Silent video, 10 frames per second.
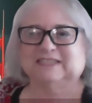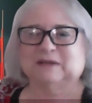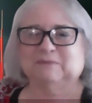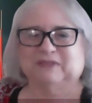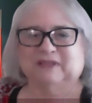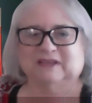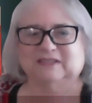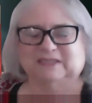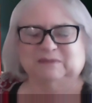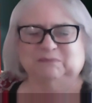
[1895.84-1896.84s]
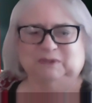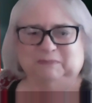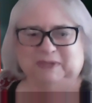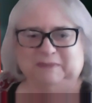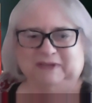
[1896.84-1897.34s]
something, symbol
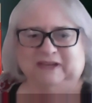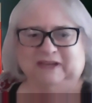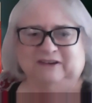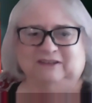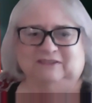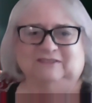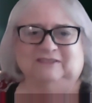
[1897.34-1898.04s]
maybe, I don't know.